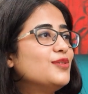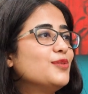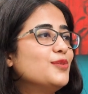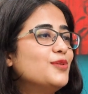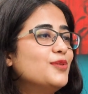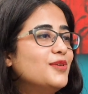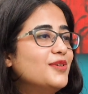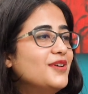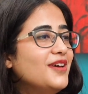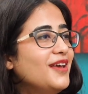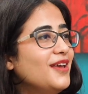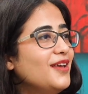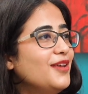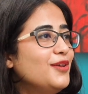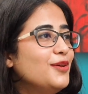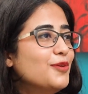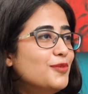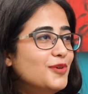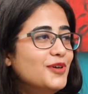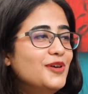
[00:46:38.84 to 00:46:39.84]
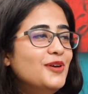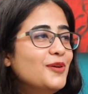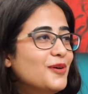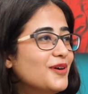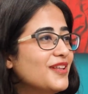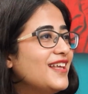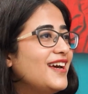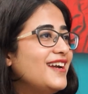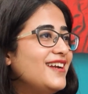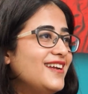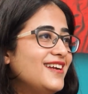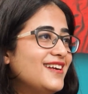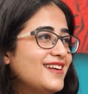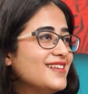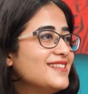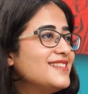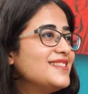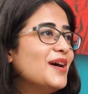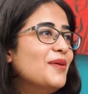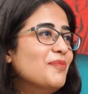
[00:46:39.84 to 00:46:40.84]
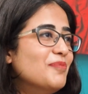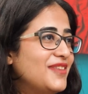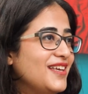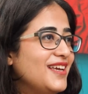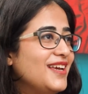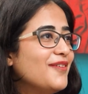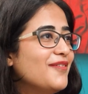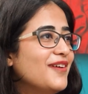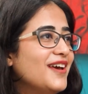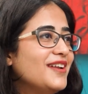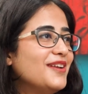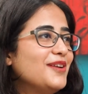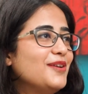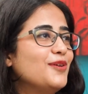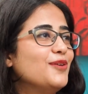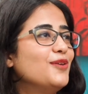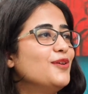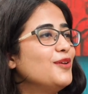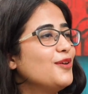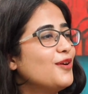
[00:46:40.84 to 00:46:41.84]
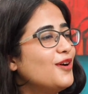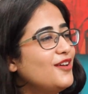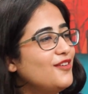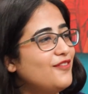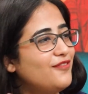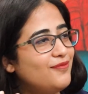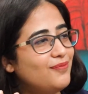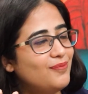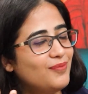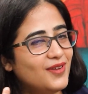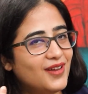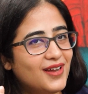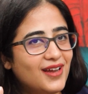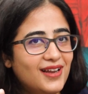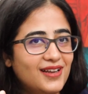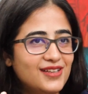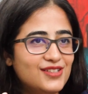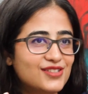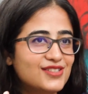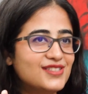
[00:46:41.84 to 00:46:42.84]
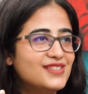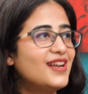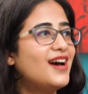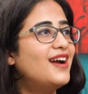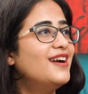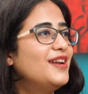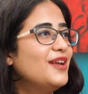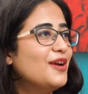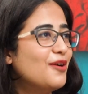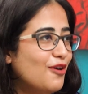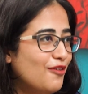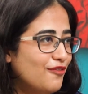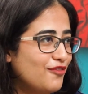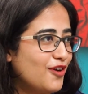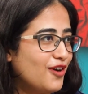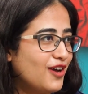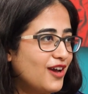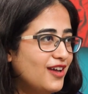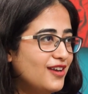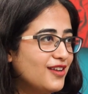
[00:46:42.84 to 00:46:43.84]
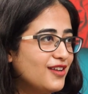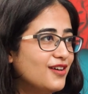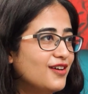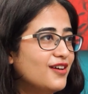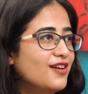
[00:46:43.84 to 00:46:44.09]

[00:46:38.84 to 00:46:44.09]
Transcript: So you would know that it is something wherein you are just starting off your career,